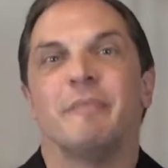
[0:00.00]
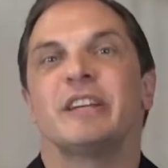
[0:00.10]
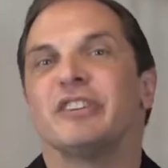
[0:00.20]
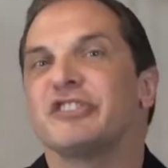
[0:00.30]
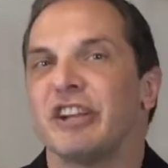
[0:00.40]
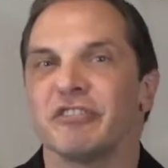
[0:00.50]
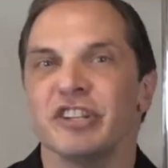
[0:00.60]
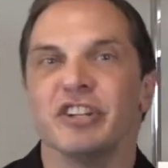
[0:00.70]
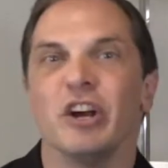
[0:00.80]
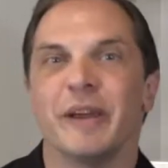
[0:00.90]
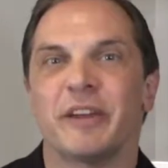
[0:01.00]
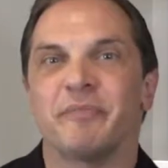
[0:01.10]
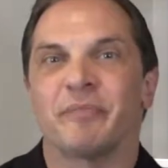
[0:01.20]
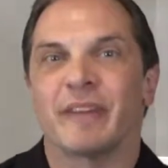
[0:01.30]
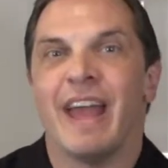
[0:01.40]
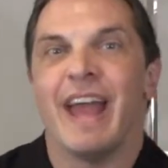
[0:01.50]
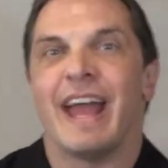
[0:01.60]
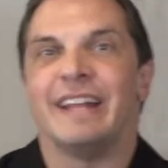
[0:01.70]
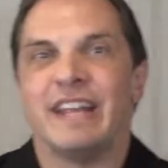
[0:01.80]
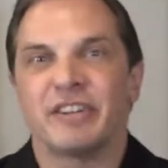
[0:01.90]
because they're going to go in
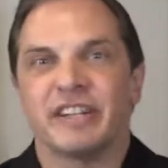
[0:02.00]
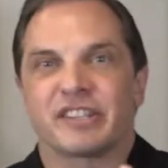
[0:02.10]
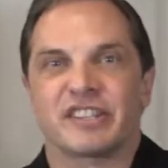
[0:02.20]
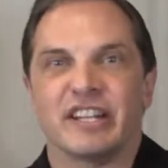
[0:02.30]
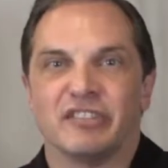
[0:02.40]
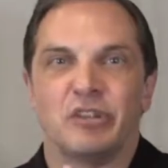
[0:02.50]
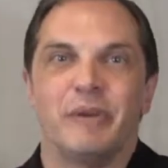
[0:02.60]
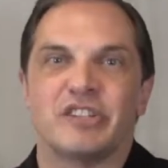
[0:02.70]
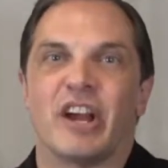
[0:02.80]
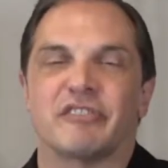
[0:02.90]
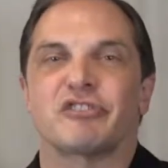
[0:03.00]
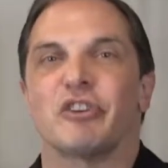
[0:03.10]
and they're going to signal to each other.